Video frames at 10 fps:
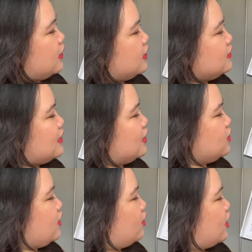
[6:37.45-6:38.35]
and it's
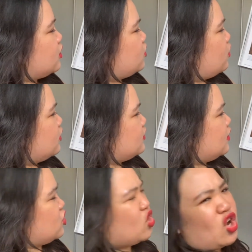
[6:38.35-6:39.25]
actually a crash course
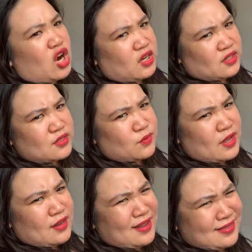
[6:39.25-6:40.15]
in chalk art as
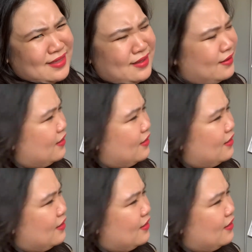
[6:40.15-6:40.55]
well, I think,